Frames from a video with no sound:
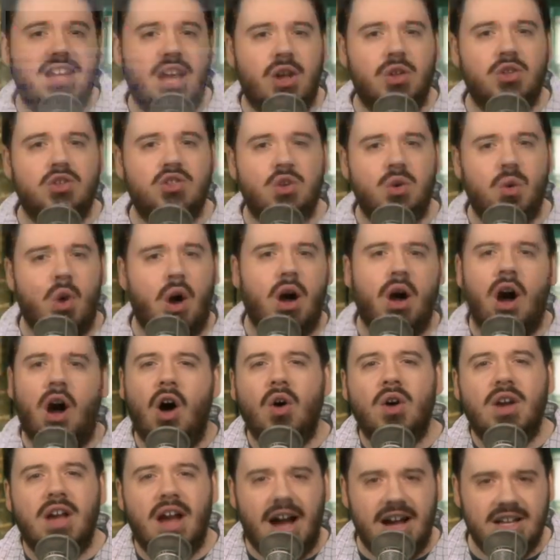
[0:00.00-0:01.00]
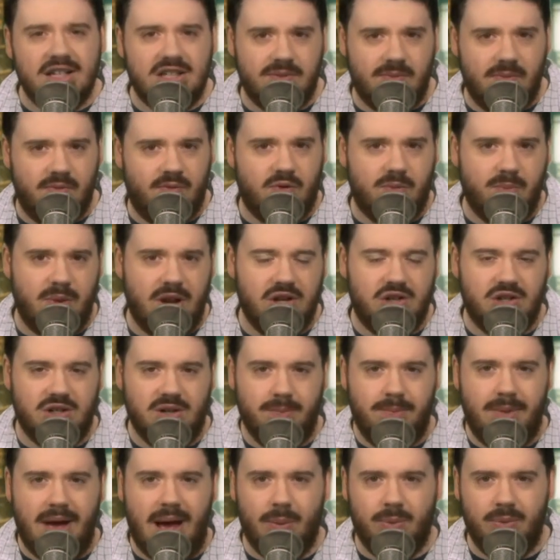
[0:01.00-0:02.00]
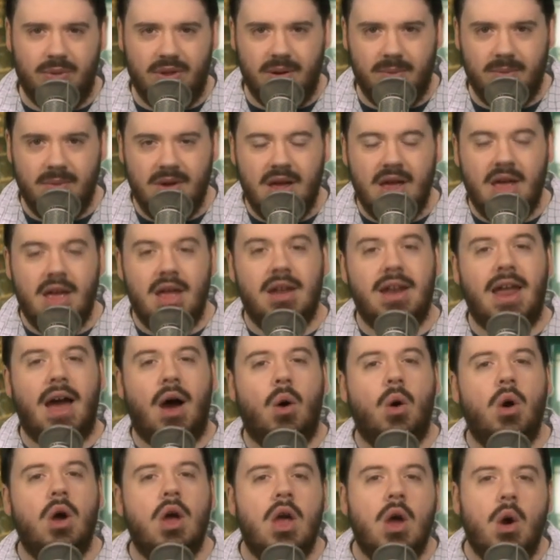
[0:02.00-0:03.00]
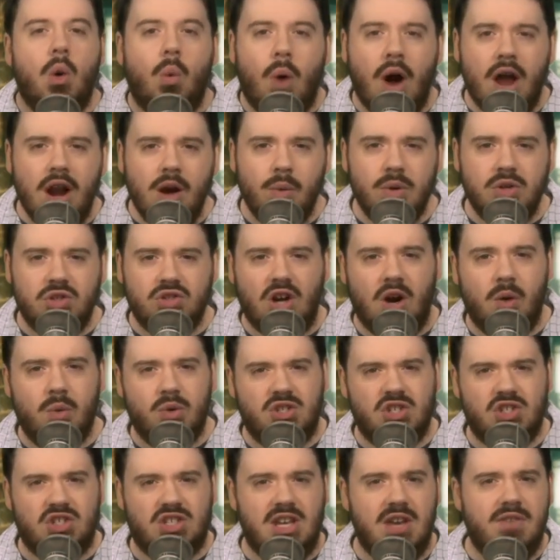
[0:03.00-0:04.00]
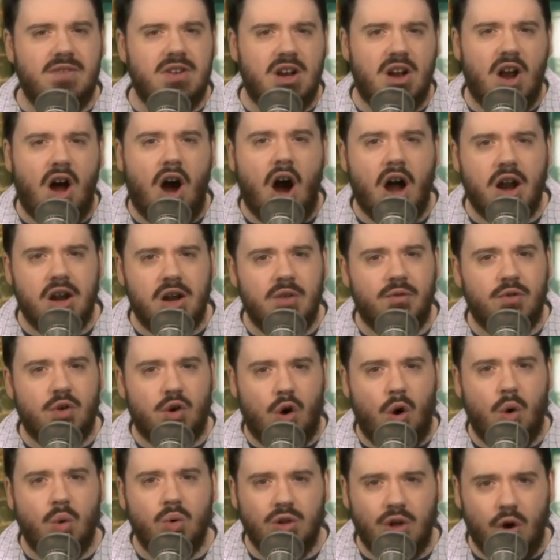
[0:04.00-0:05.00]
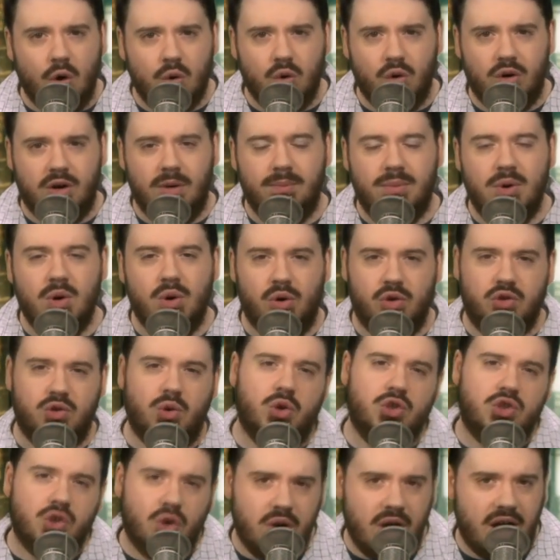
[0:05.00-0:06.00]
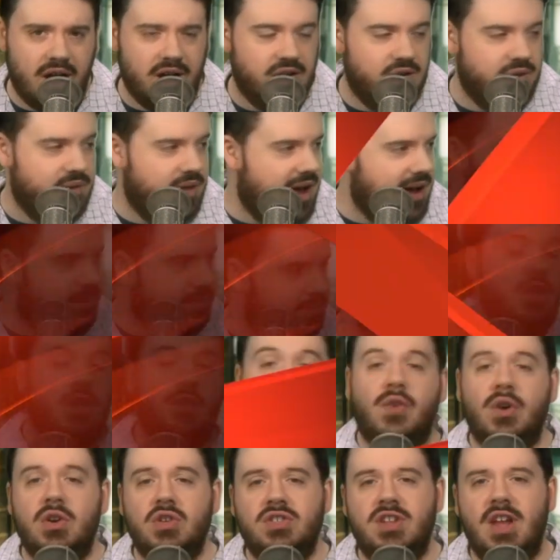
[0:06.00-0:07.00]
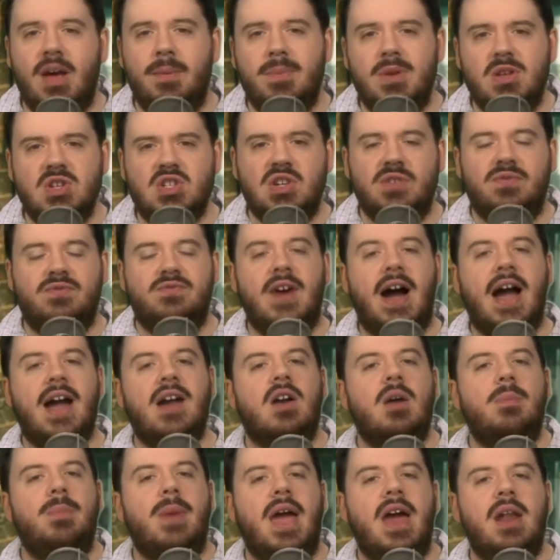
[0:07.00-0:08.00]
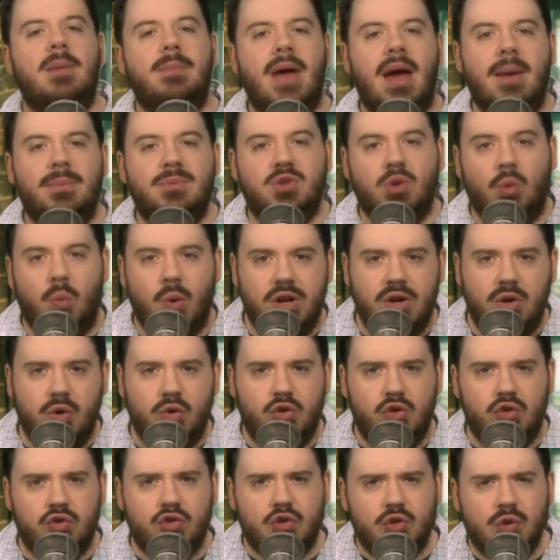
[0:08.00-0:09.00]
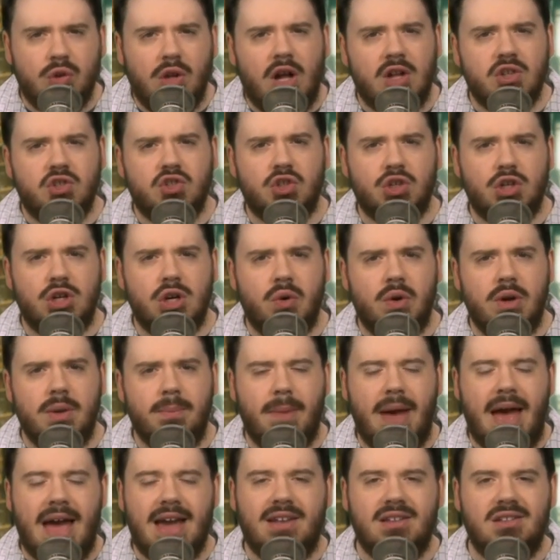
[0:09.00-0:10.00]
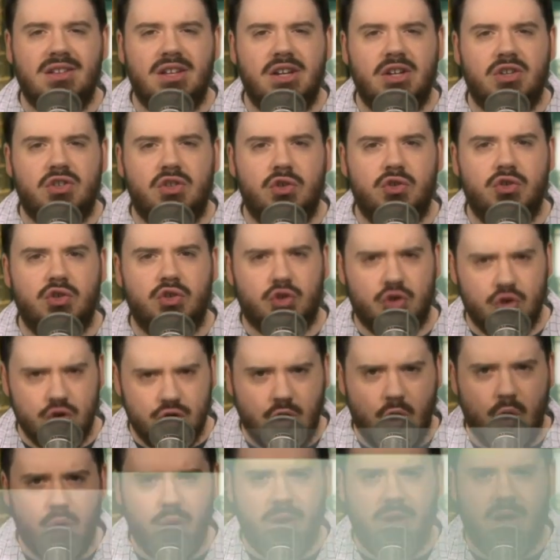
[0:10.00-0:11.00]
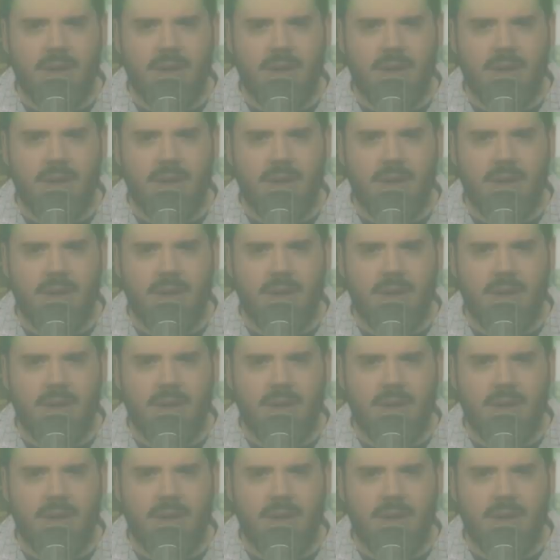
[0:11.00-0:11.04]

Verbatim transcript: tells you all kinds of information about them. Now, why don't we start with just giving an audit of your own local computer? So I'll show you how to do that. Your first step is to fire up Nmap. So Windows users, you launch the GUI, Mac and Linux users, you go to